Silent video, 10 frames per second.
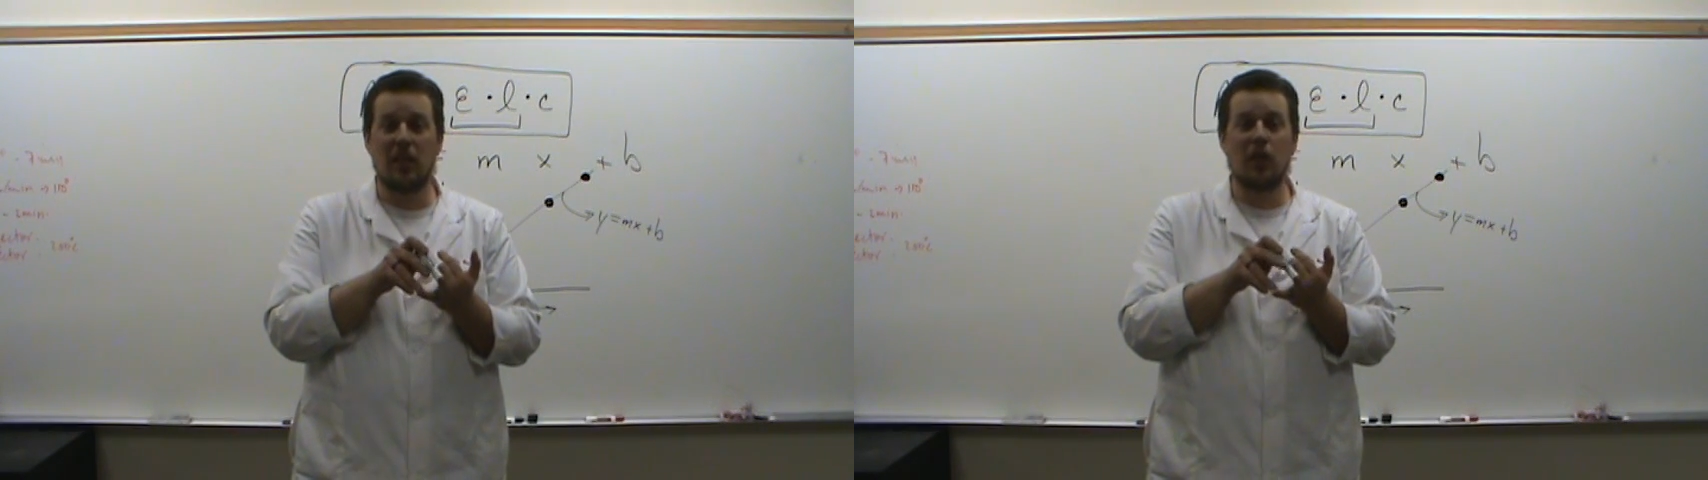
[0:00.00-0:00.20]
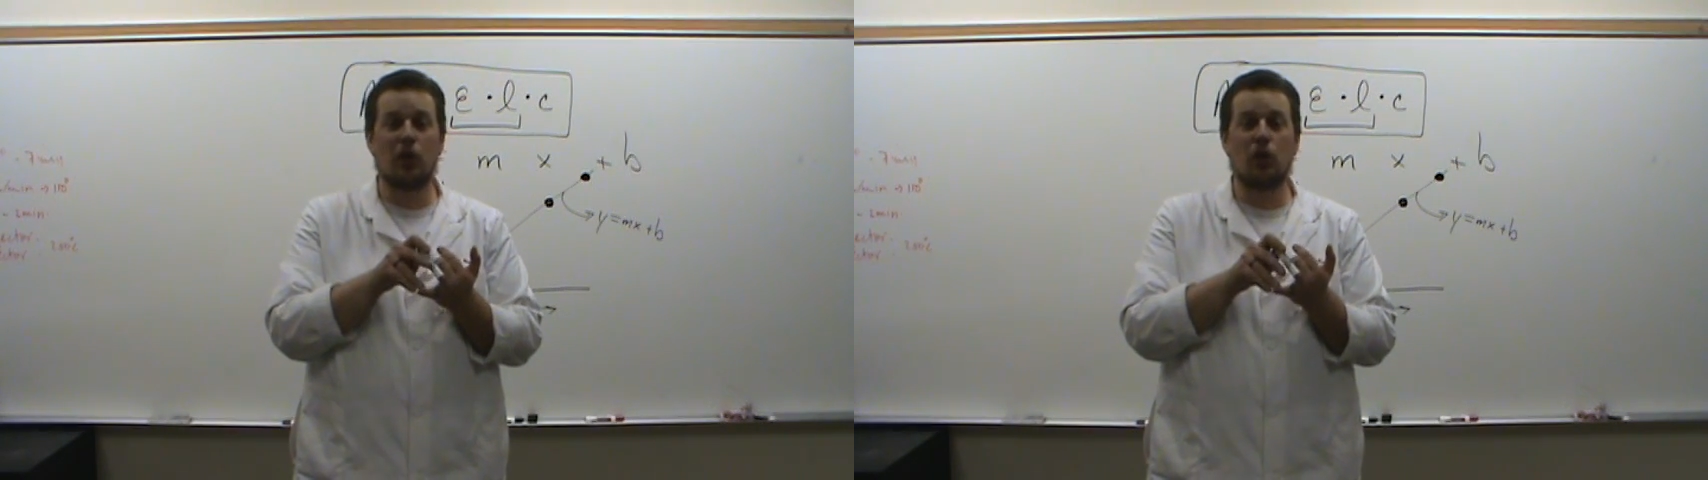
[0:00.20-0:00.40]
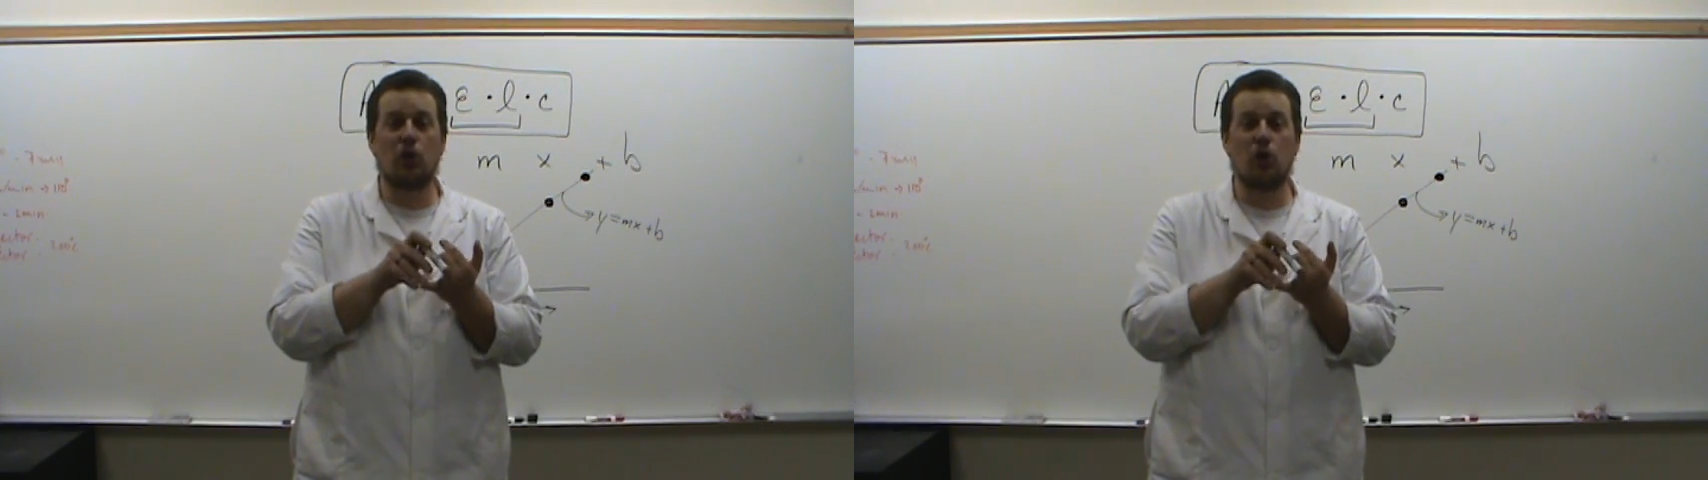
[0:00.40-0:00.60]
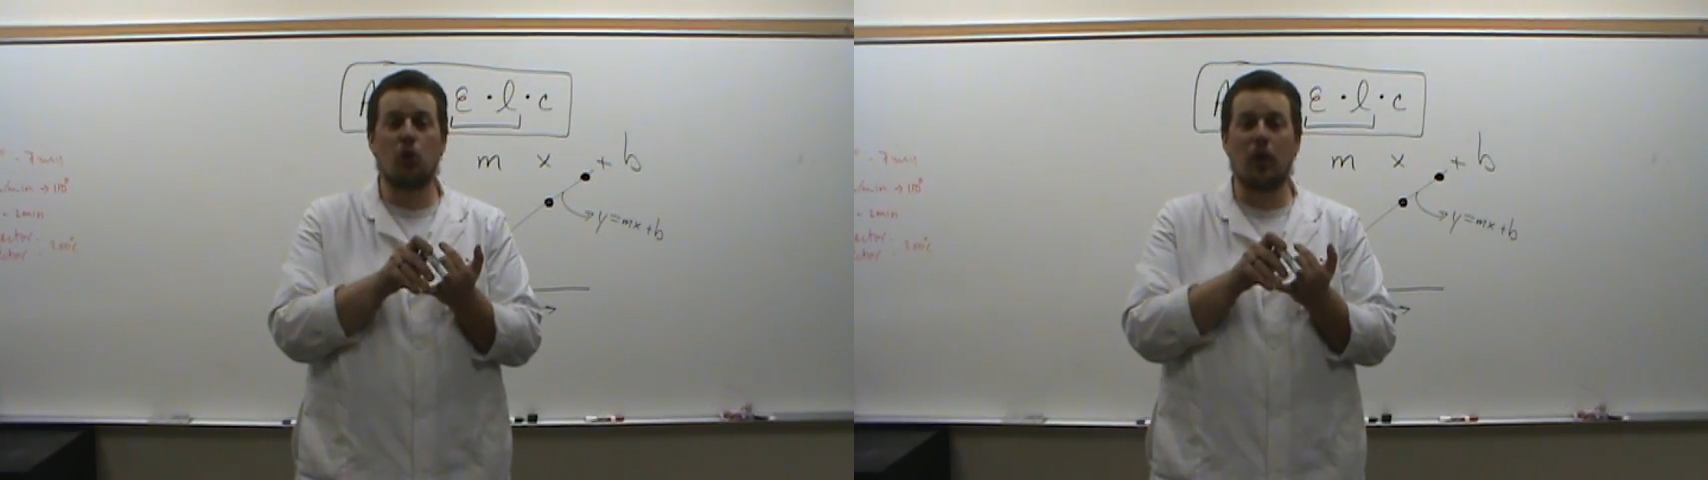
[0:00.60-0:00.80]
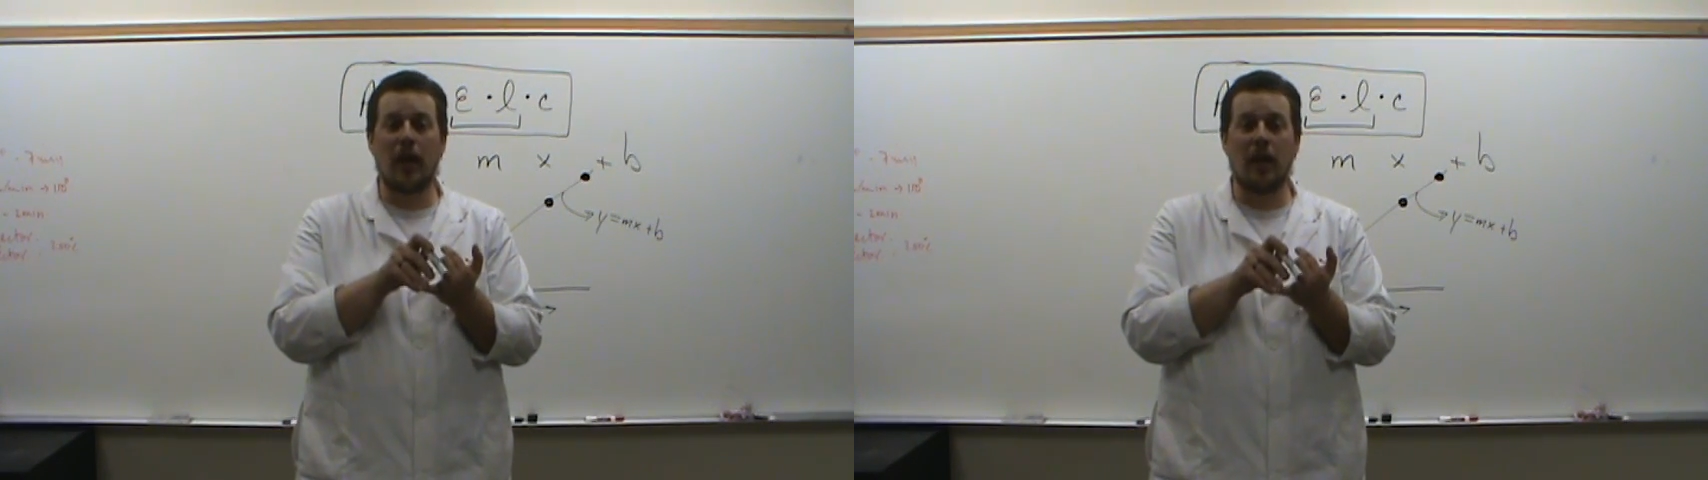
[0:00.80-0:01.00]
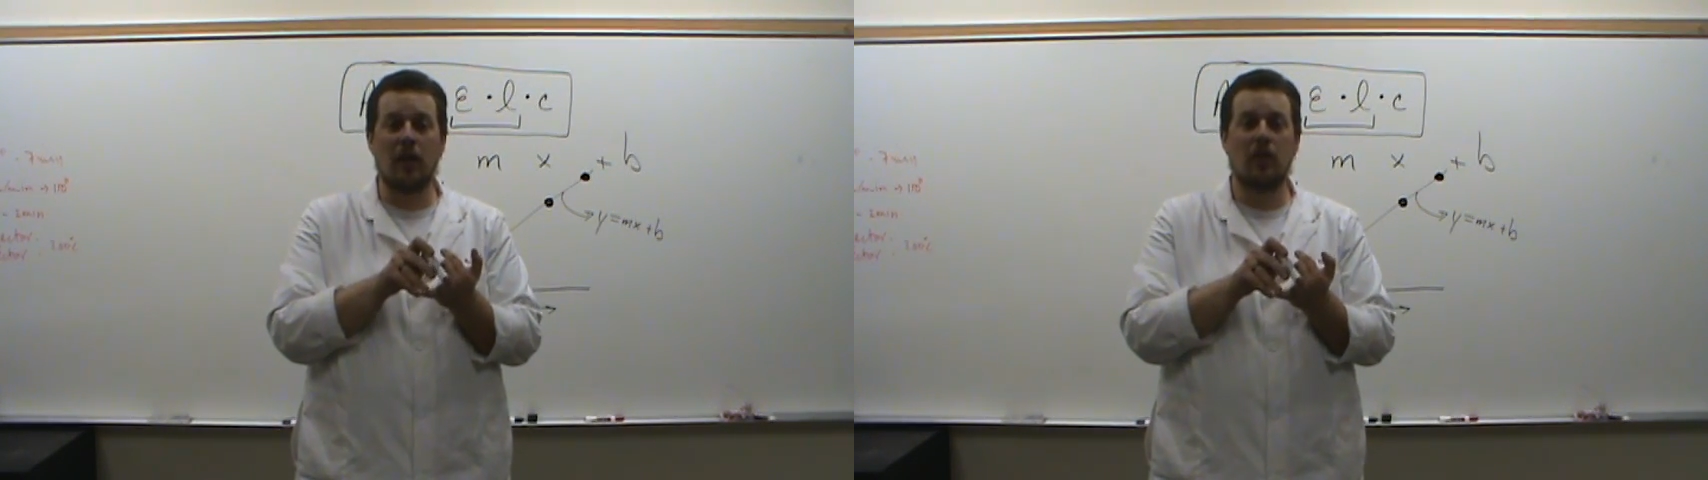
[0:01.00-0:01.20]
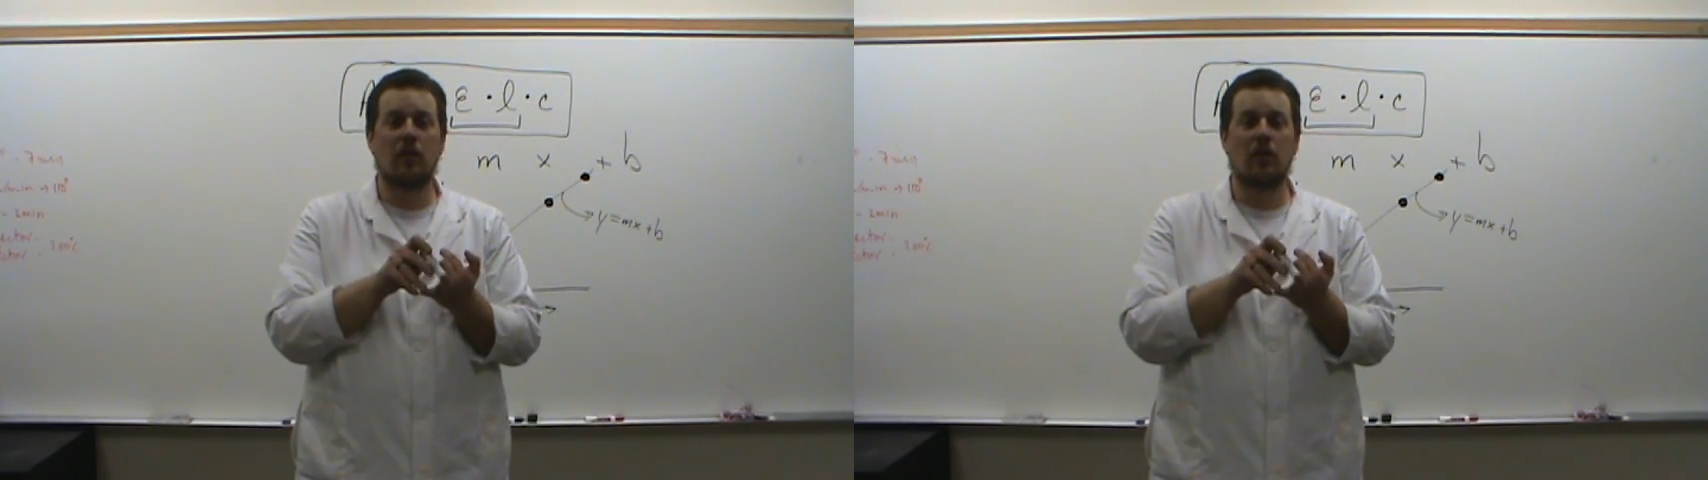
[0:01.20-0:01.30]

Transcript: including